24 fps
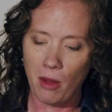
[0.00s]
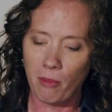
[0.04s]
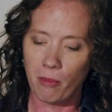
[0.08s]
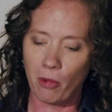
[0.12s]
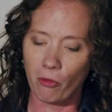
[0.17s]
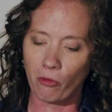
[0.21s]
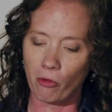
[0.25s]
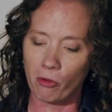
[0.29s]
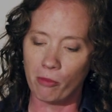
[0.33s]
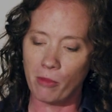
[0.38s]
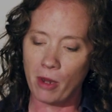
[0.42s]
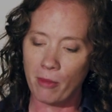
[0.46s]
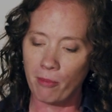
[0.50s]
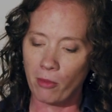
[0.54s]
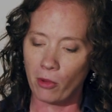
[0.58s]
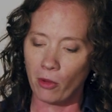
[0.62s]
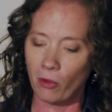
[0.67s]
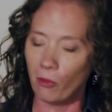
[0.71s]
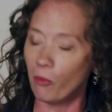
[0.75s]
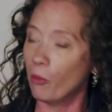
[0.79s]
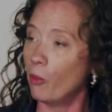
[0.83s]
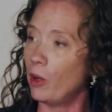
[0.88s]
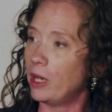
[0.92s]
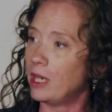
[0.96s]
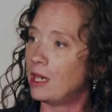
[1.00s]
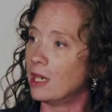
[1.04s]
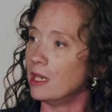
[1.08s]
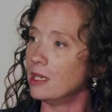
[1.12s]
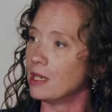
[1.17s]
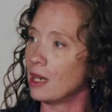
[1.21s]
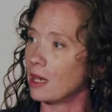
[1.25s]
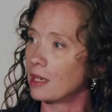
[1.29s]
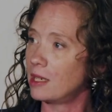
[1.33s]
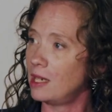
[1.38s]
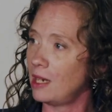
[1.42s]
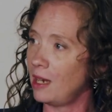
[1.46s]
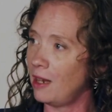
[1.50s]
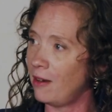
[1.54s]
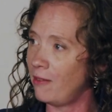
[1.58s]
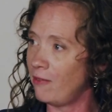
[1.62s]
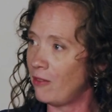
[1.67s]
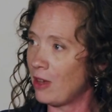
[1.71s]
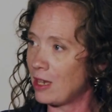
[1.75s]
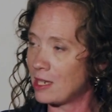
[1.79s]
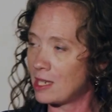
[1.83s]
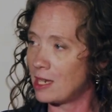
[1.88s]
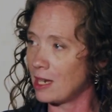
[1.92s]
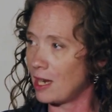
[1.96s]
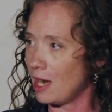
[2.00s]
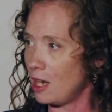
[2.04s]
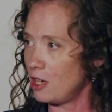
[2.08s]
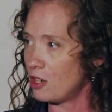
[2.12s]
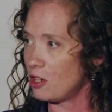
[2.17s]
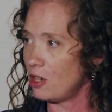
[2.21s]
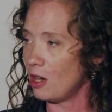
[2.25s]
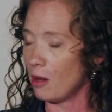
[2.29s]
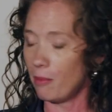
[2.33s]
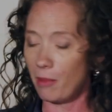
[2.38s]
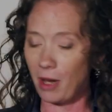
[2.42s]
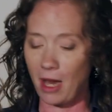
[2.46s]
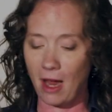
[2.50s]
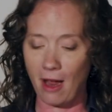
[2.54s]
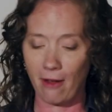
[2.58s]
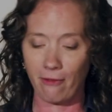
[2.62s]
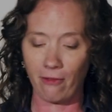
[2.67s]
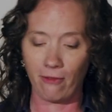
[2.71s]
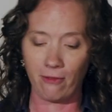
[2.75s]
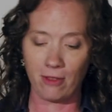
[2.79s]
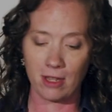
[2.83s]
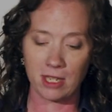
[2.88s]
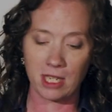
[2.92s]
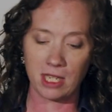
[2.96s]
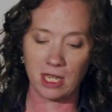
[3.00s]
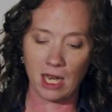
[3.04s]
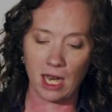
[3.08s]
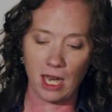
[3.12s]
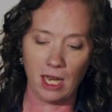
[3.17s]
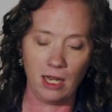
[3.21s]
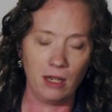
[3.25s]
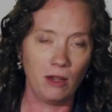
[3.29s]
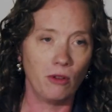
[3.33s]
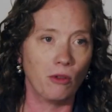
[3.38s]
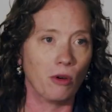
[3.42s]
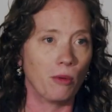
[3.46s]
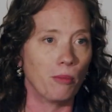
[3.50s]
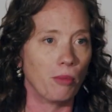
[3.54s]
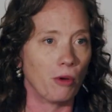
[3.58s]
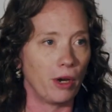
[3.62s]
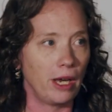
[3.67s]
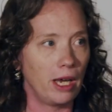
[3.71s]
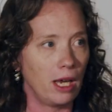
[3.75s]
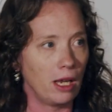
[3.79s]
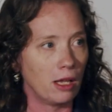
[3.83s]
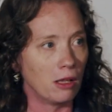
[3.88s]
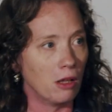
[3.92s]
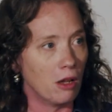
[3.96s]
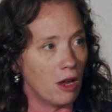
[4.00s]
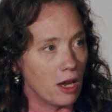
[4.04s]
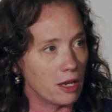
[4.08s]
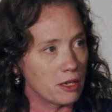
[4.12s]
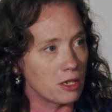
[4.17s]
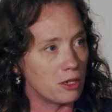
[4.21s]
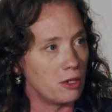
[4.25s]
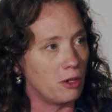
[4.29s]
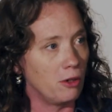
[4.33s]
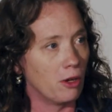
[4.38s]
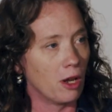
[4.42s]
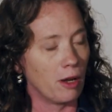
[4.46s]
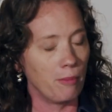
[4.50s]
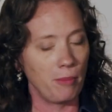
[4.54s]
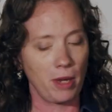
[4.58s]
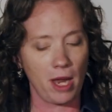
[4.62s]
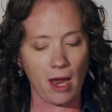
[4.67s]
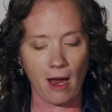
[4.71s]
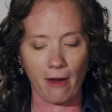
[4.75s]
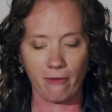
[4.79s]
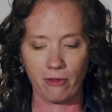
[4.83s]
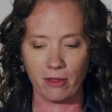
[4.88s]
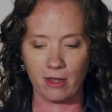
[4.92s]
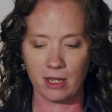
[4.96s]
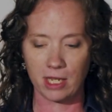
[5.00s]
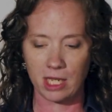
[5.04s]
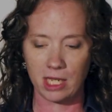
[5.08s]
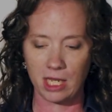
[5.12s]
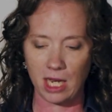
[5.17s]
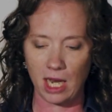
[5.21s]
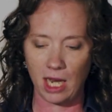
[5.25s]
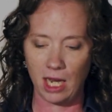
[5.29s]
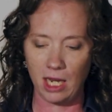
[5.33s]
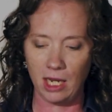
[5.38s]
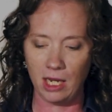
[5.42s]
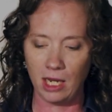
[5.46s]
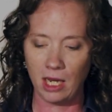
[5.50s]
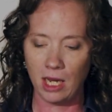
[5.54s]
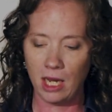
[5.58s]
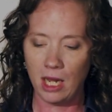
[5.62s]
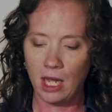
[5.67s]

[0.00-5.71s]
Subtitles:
But remember, when conducting an investigation on behalf of the state or bringing a lawsuit on behalf of the state